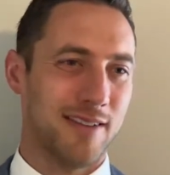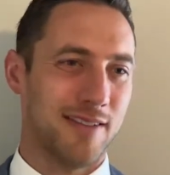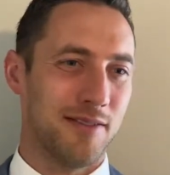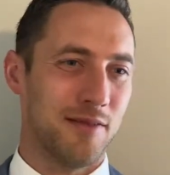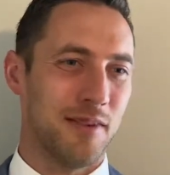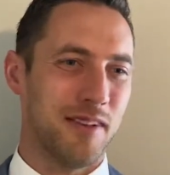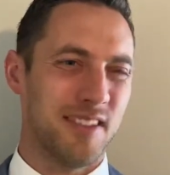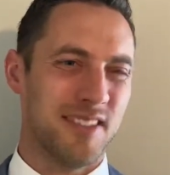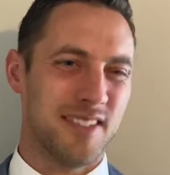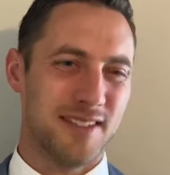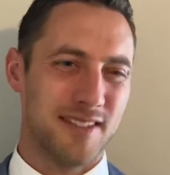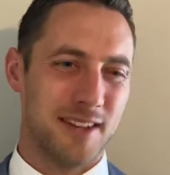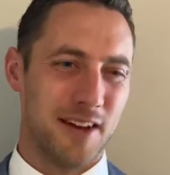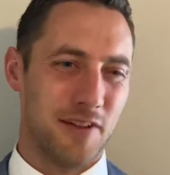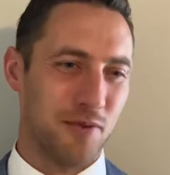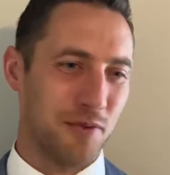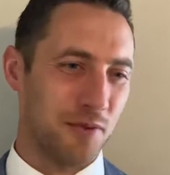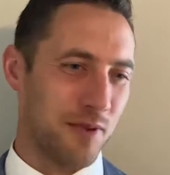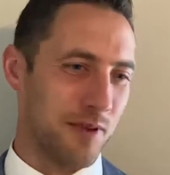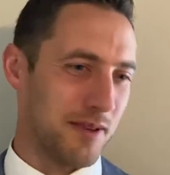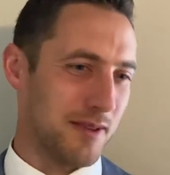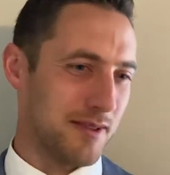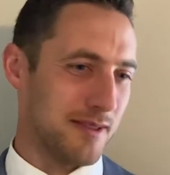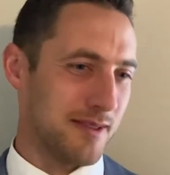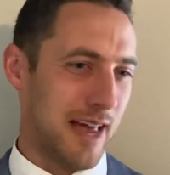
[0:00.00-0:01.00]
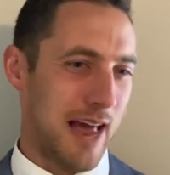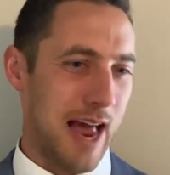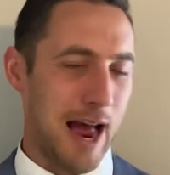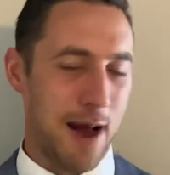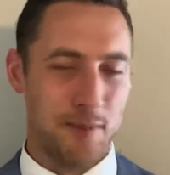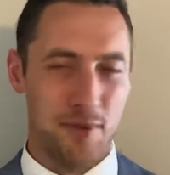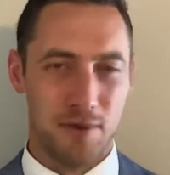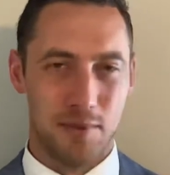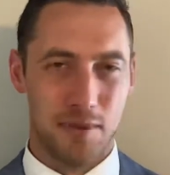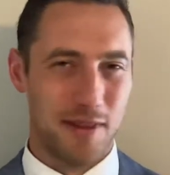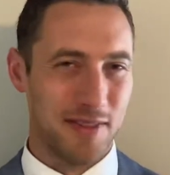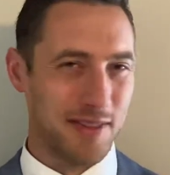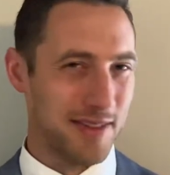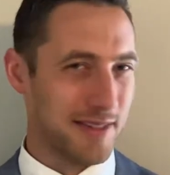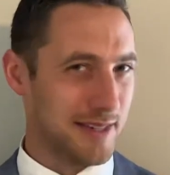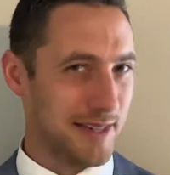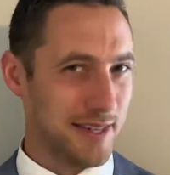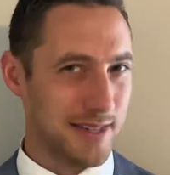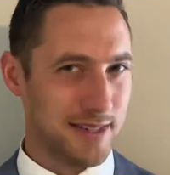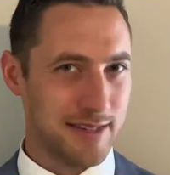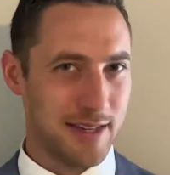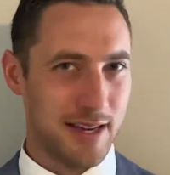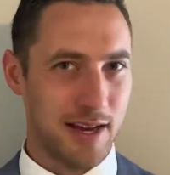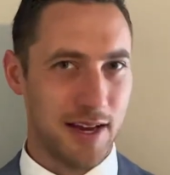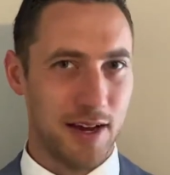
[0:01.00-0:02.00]
Once everyone's happy about the
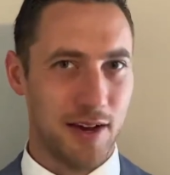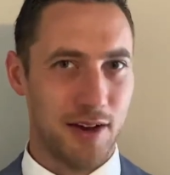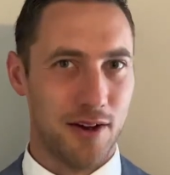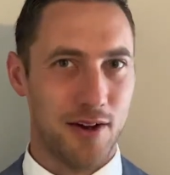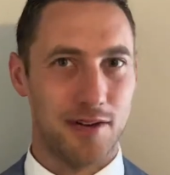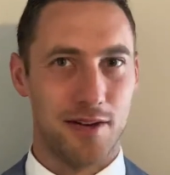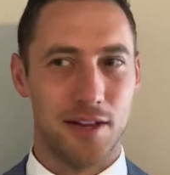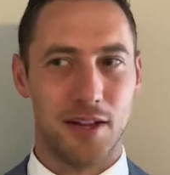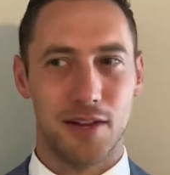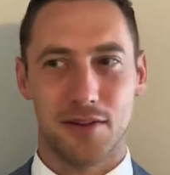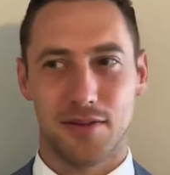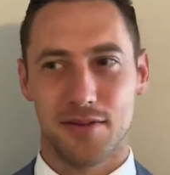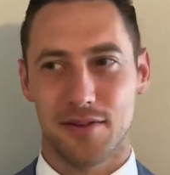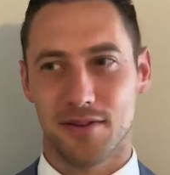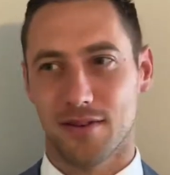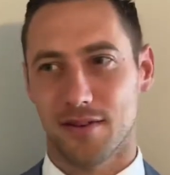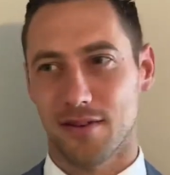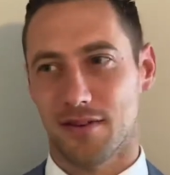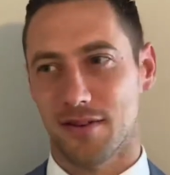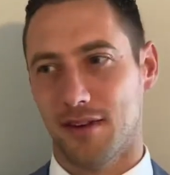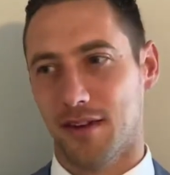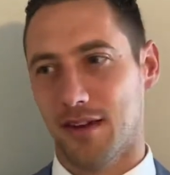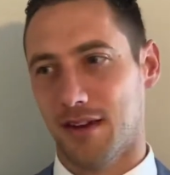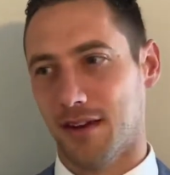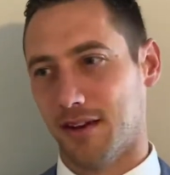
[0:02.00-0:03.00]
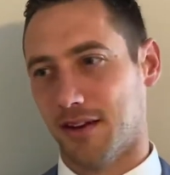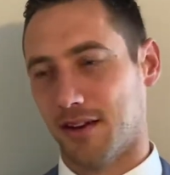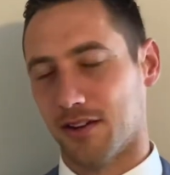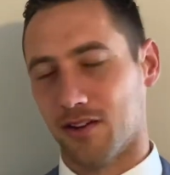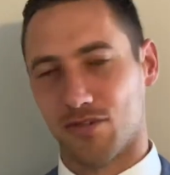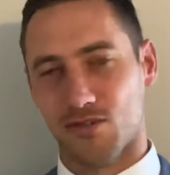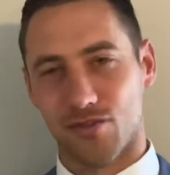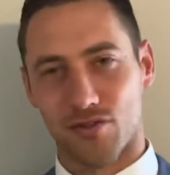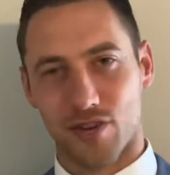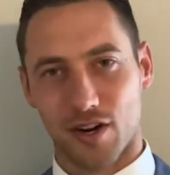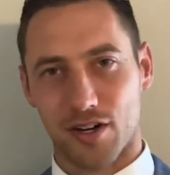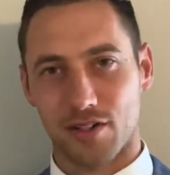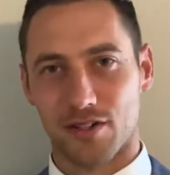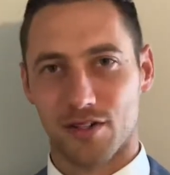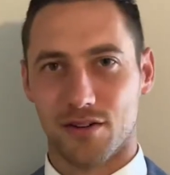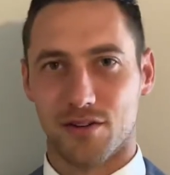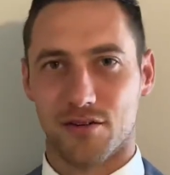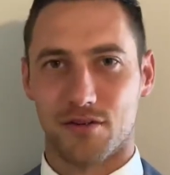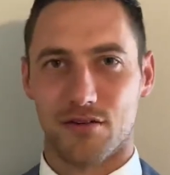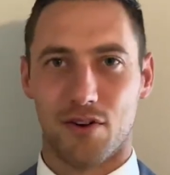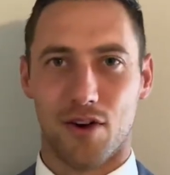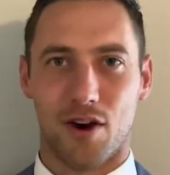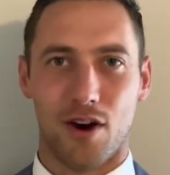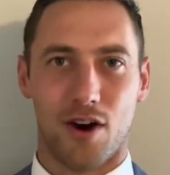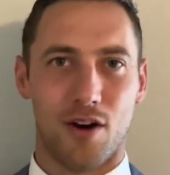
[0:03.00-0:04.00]
detail, they get construction
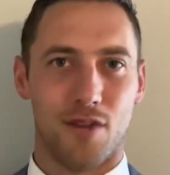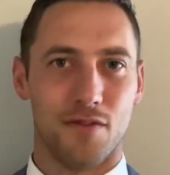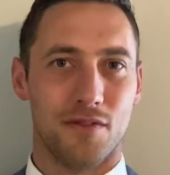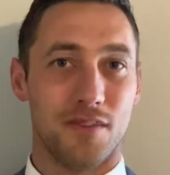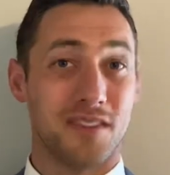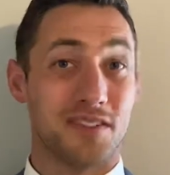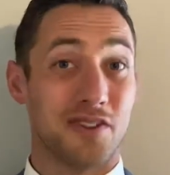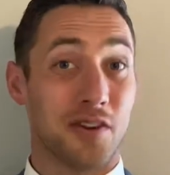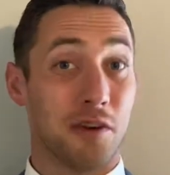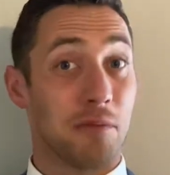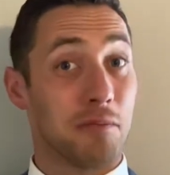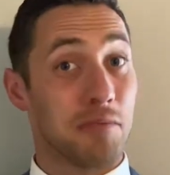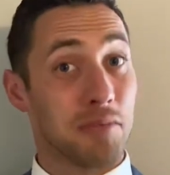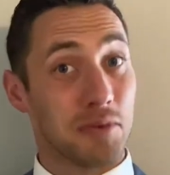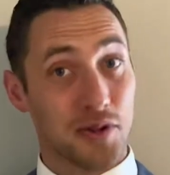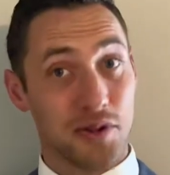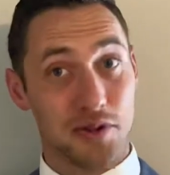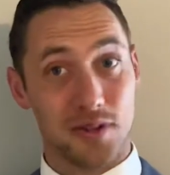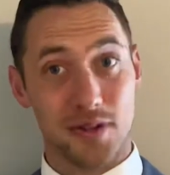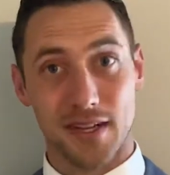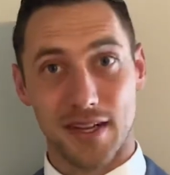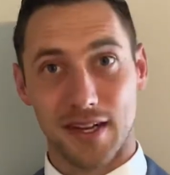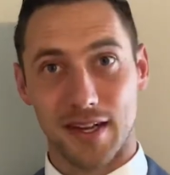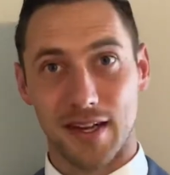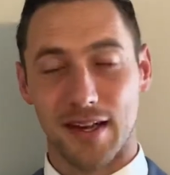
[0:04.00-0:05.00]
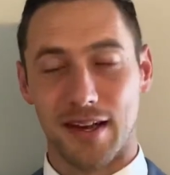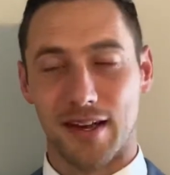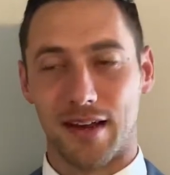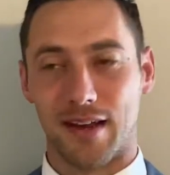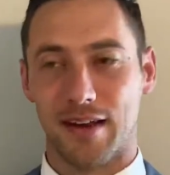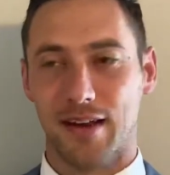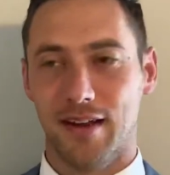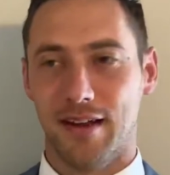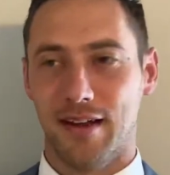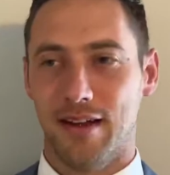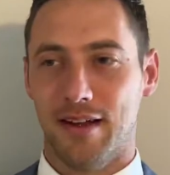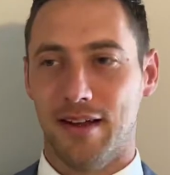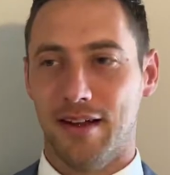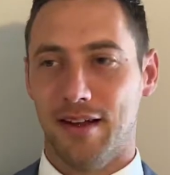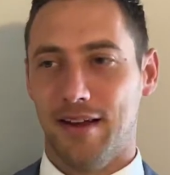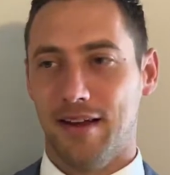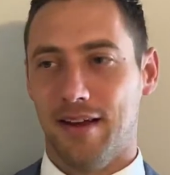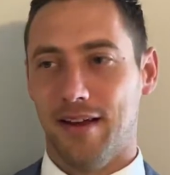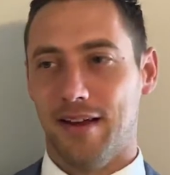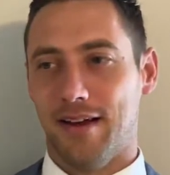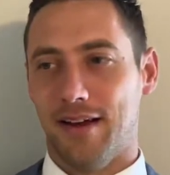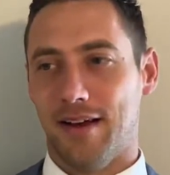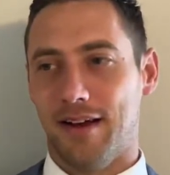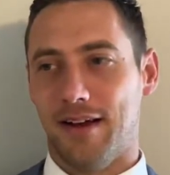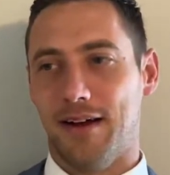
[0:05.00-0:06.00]
involved, they start building it,
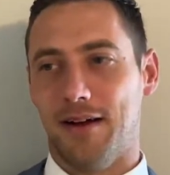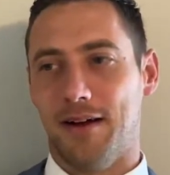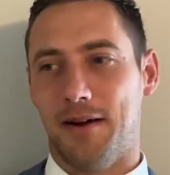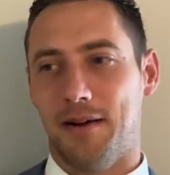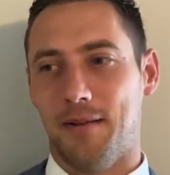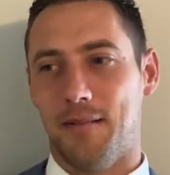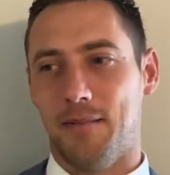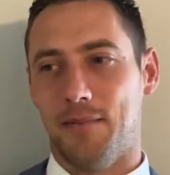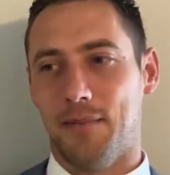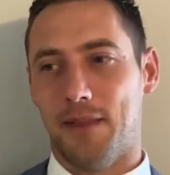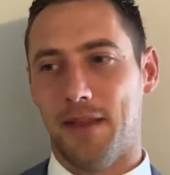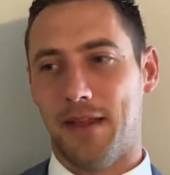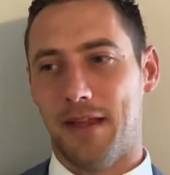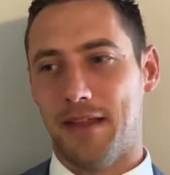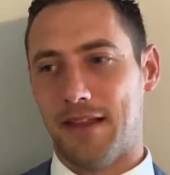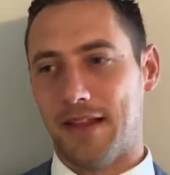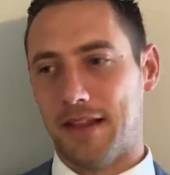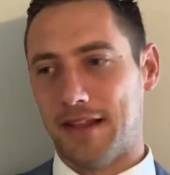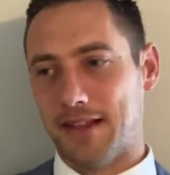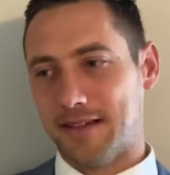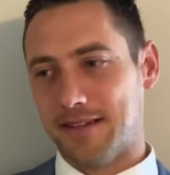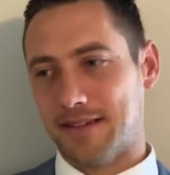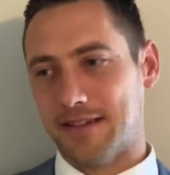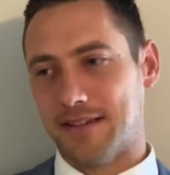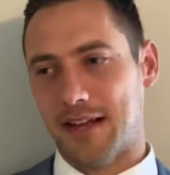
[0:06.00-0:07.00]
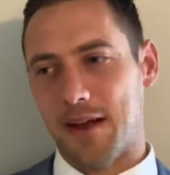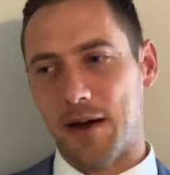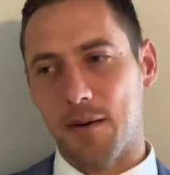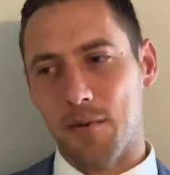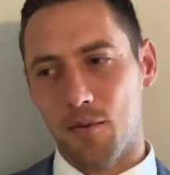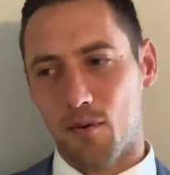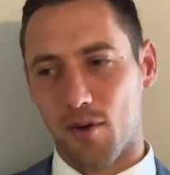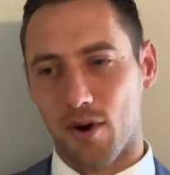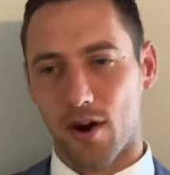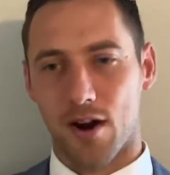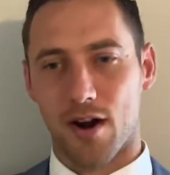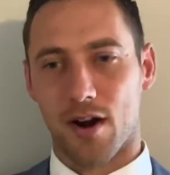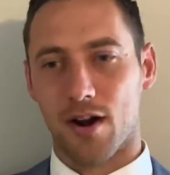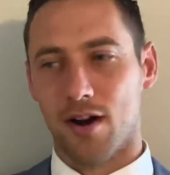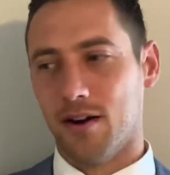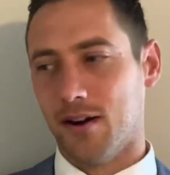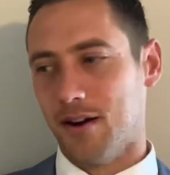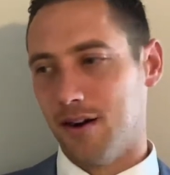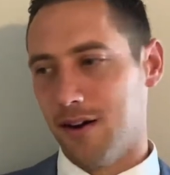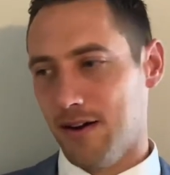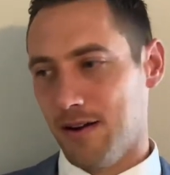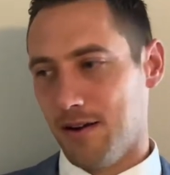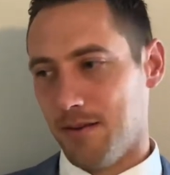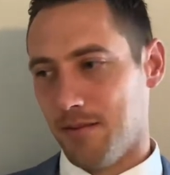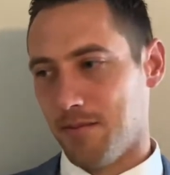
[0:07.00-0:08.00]
and that somewhere,
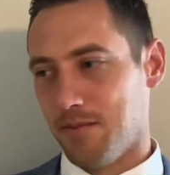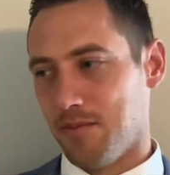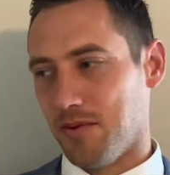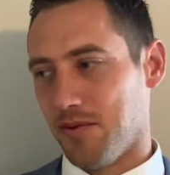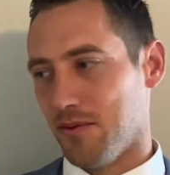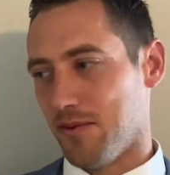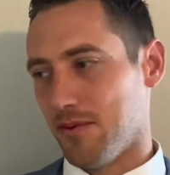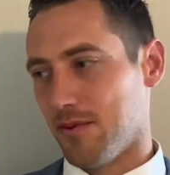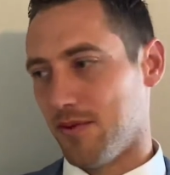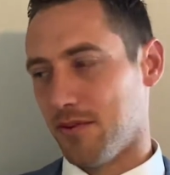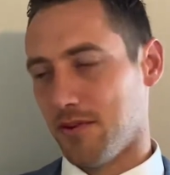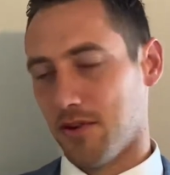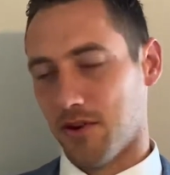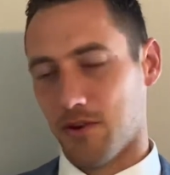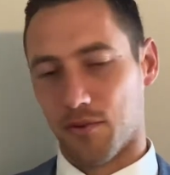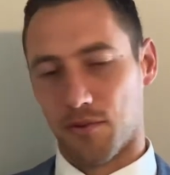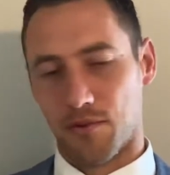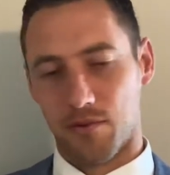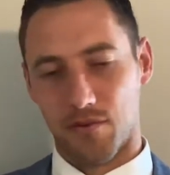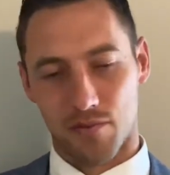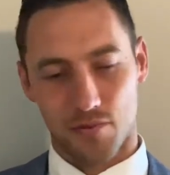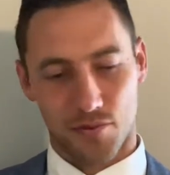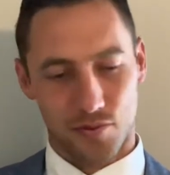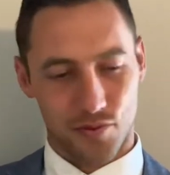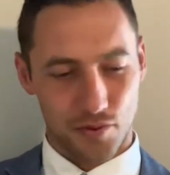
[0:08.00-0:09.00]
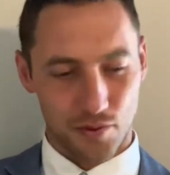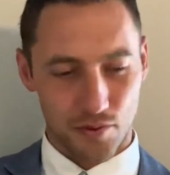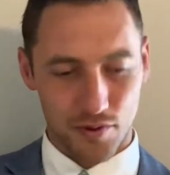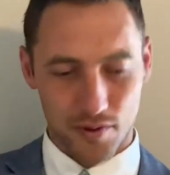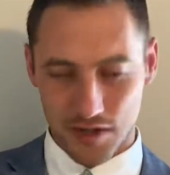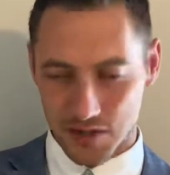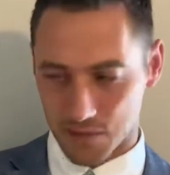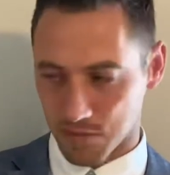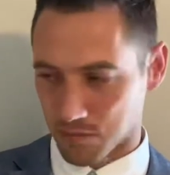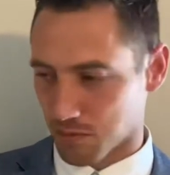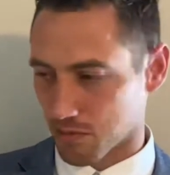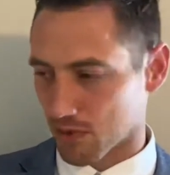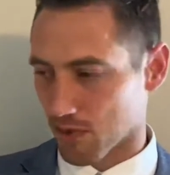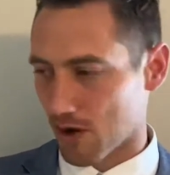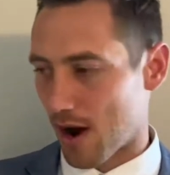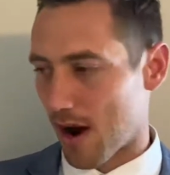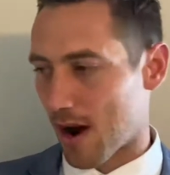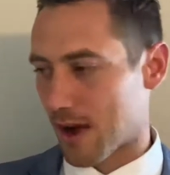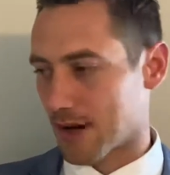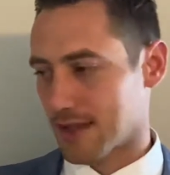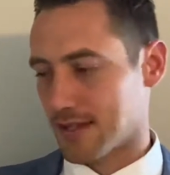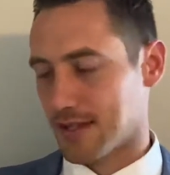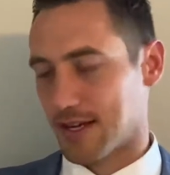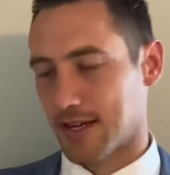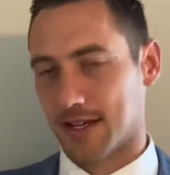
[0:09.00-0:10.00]
through this
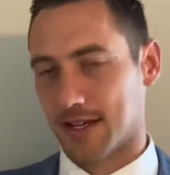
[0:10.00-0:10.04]
process,